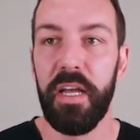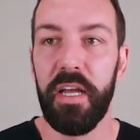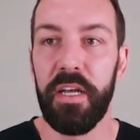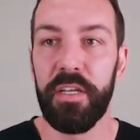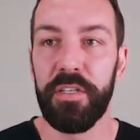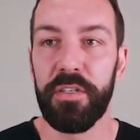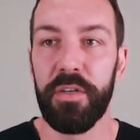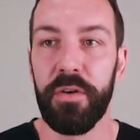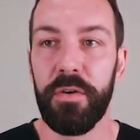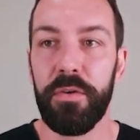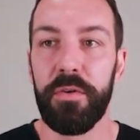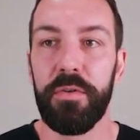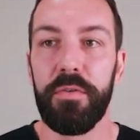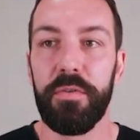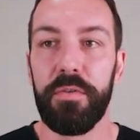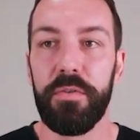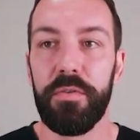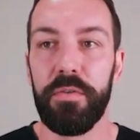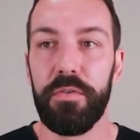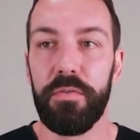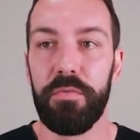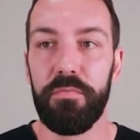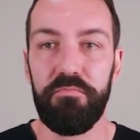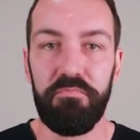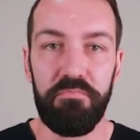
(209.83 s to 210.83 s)
So
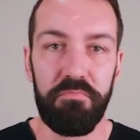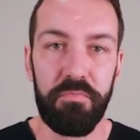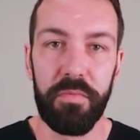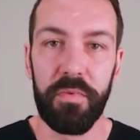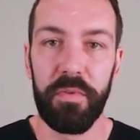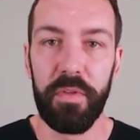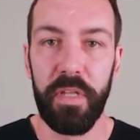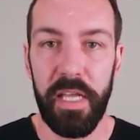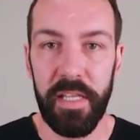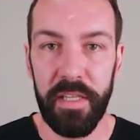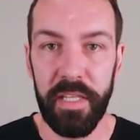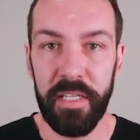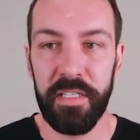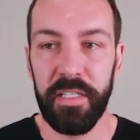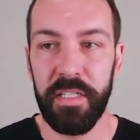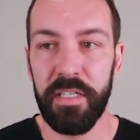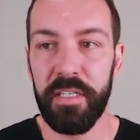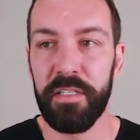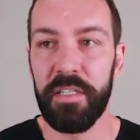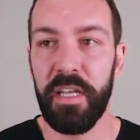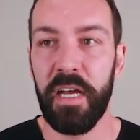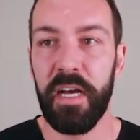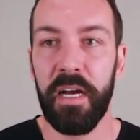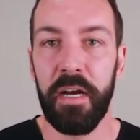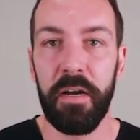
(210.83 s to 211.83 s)
this
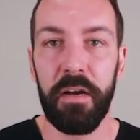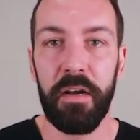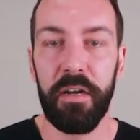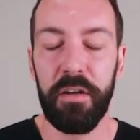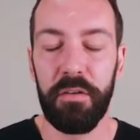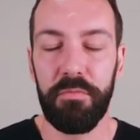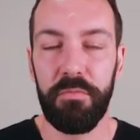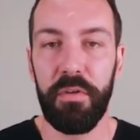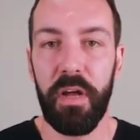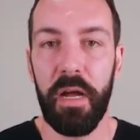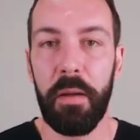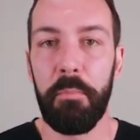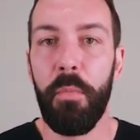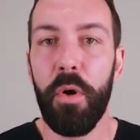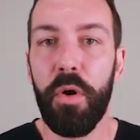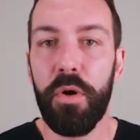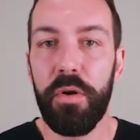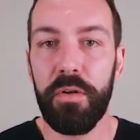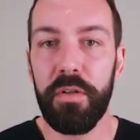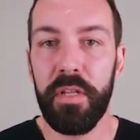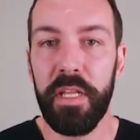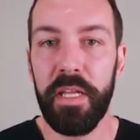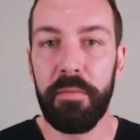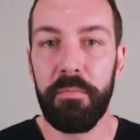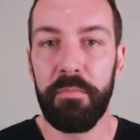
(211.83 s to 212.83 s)
is
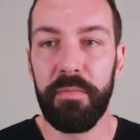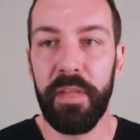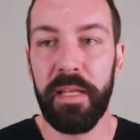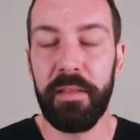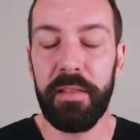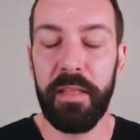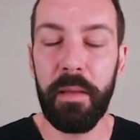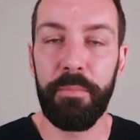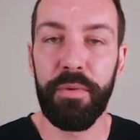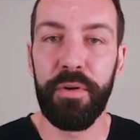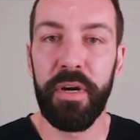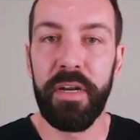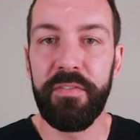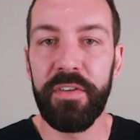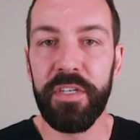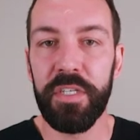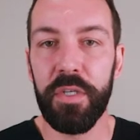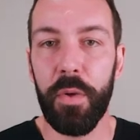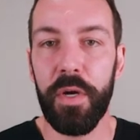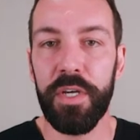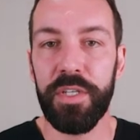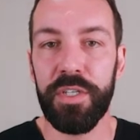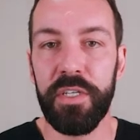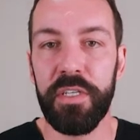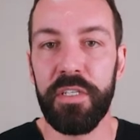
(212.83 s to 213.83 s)
that previous
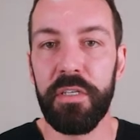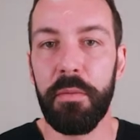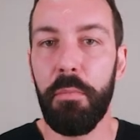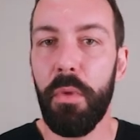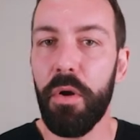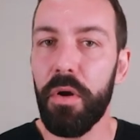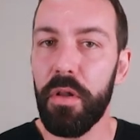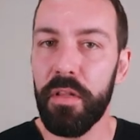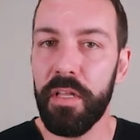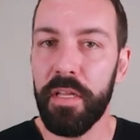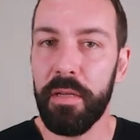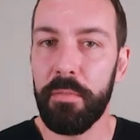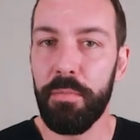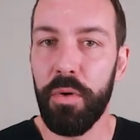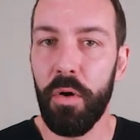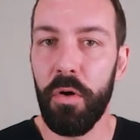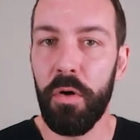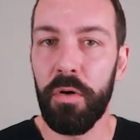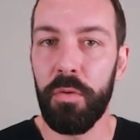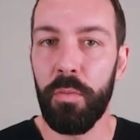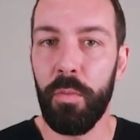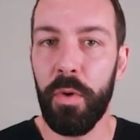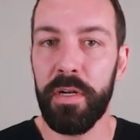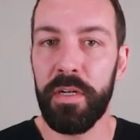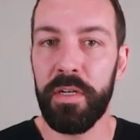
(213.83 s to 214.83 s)
question is a moderately
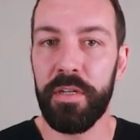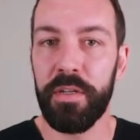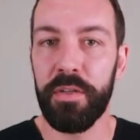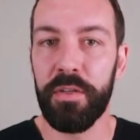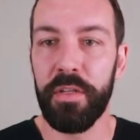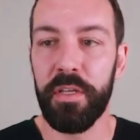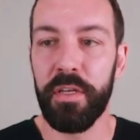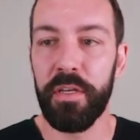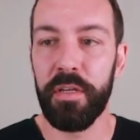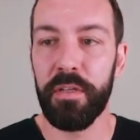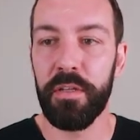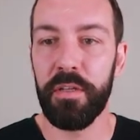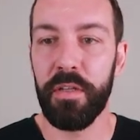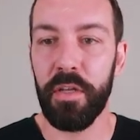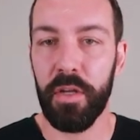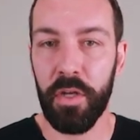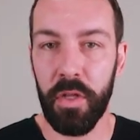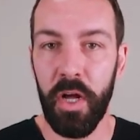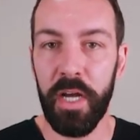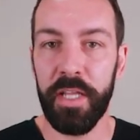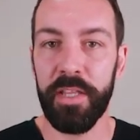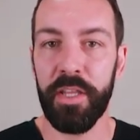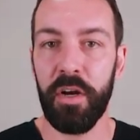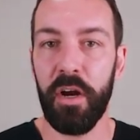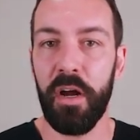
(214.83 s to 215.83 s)
important one to the
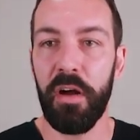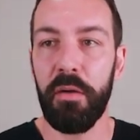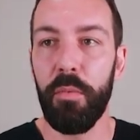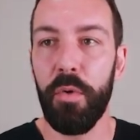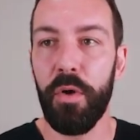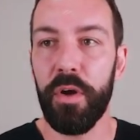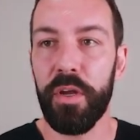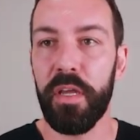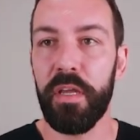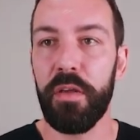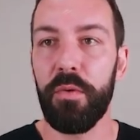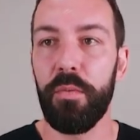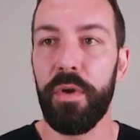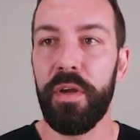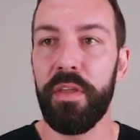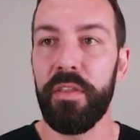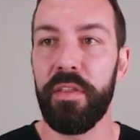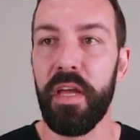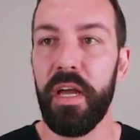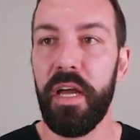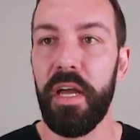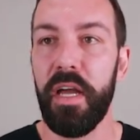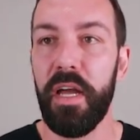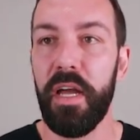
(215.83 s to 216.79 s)
client that I'm working with.